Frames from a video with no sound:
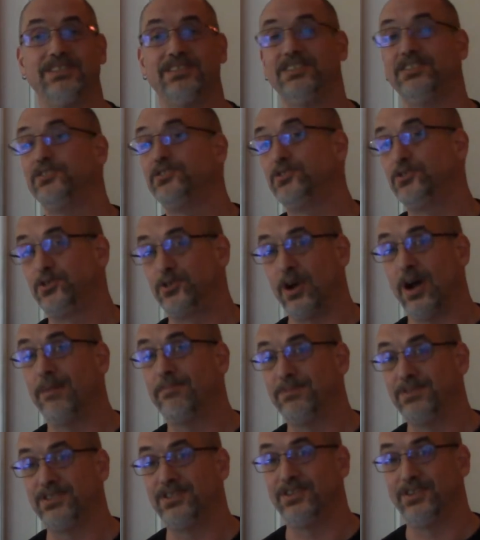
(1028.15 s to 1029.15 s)
is
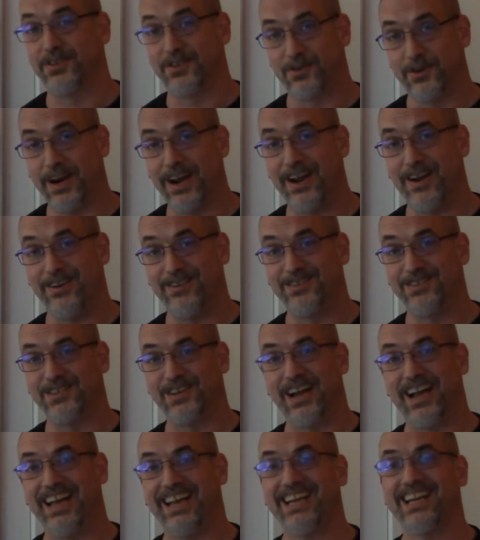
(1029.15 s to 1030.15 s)
dropped to the ground,
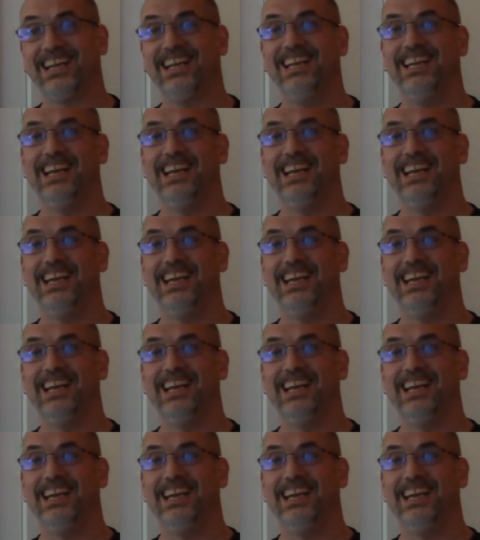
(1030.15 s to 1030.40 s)
right?